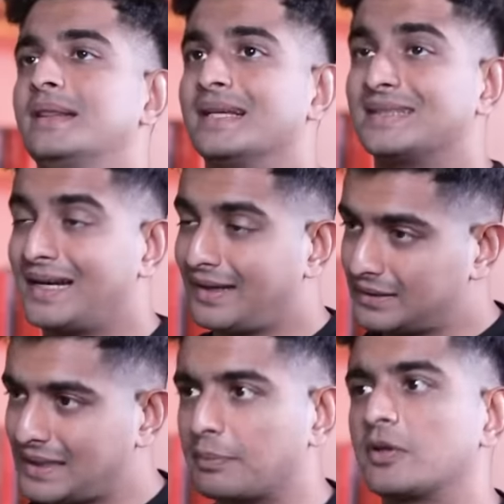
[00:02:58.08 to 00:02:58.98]
There's an
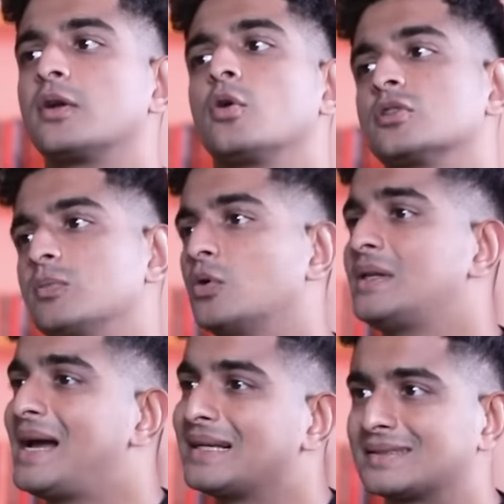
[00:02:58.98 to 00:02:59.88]
entire chapter that talks
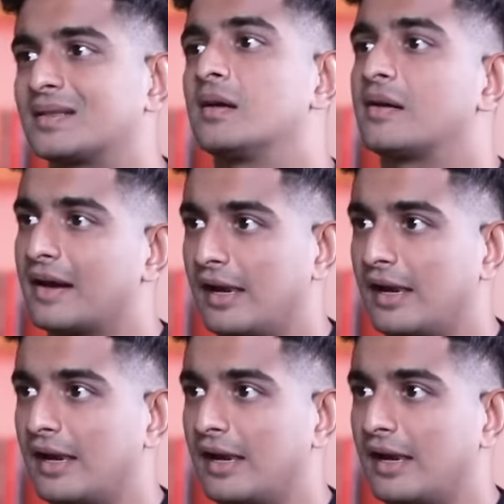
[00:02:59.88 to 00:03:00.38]
about the astral